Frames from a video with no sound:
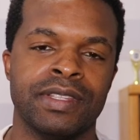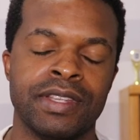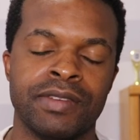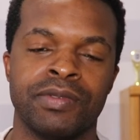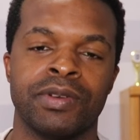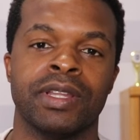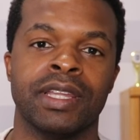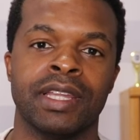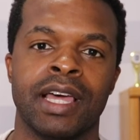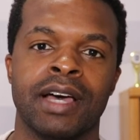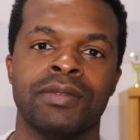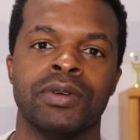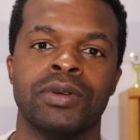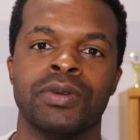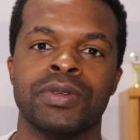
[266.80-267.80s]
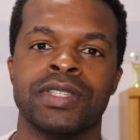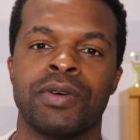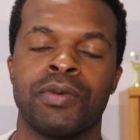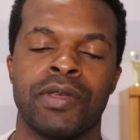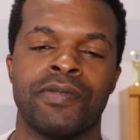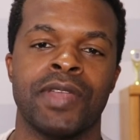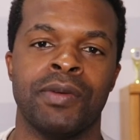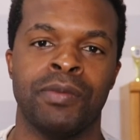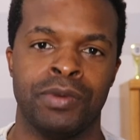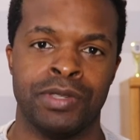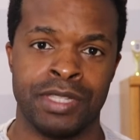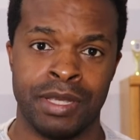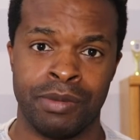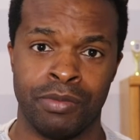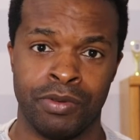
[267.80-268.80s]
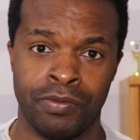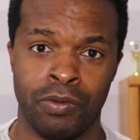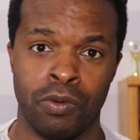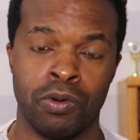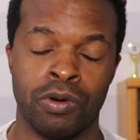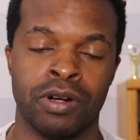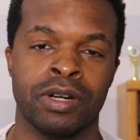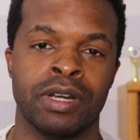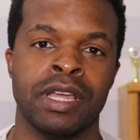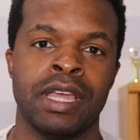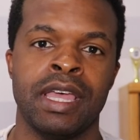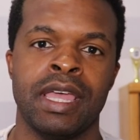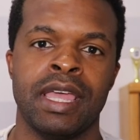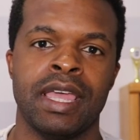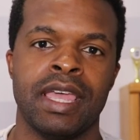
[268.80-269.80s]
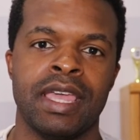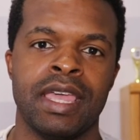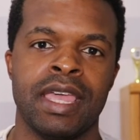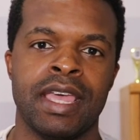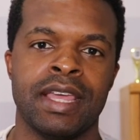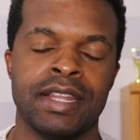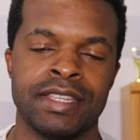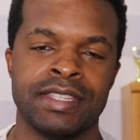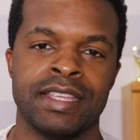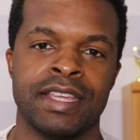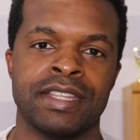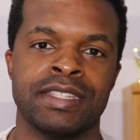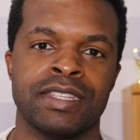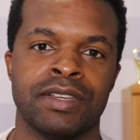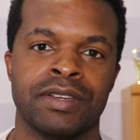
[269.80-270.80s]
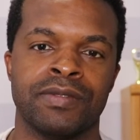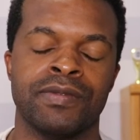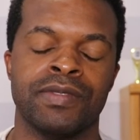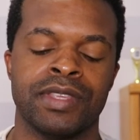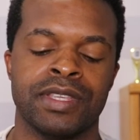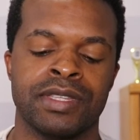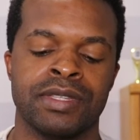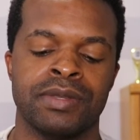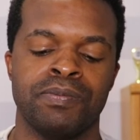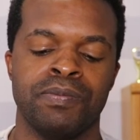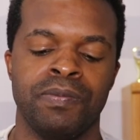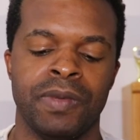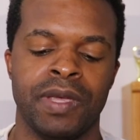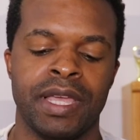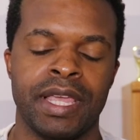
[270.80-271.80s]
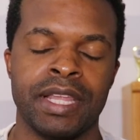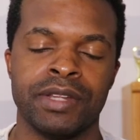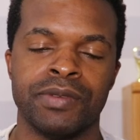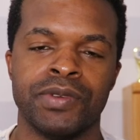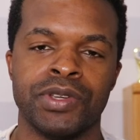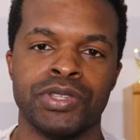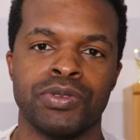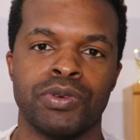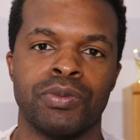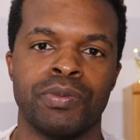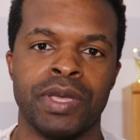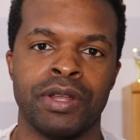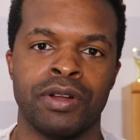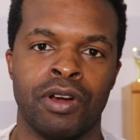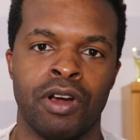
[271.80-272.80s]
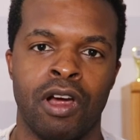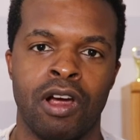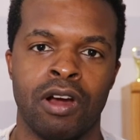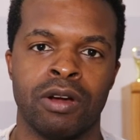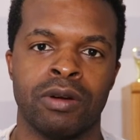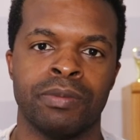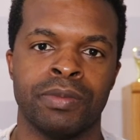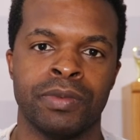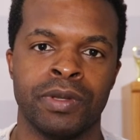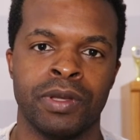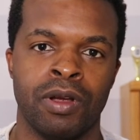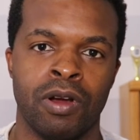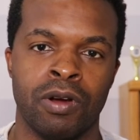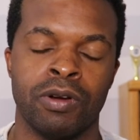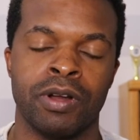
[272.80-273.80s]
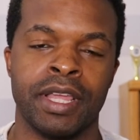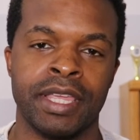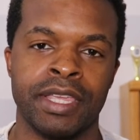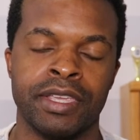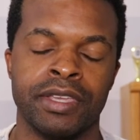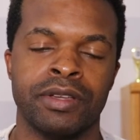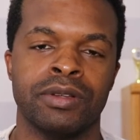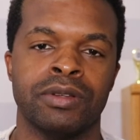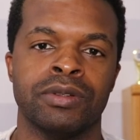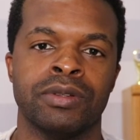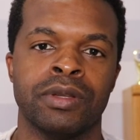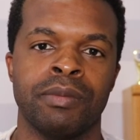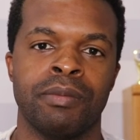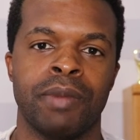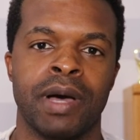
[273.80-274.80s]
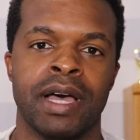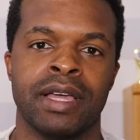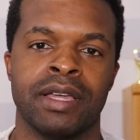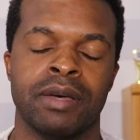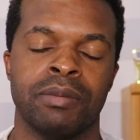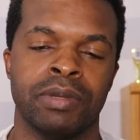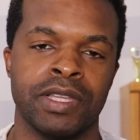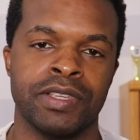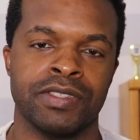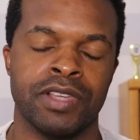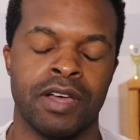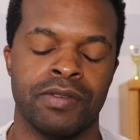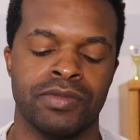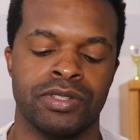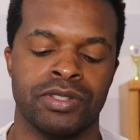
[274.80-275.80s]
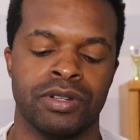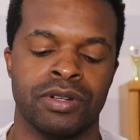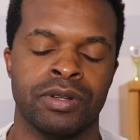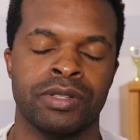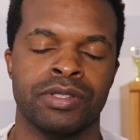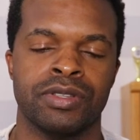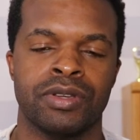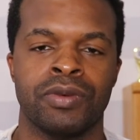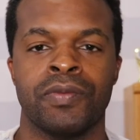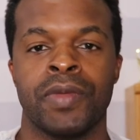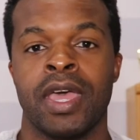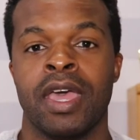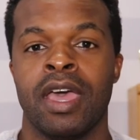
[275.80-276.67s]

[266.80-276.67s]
different levels that we've never seen before, in the sense of this individual being harmed, hurt, and killed by a police officer. So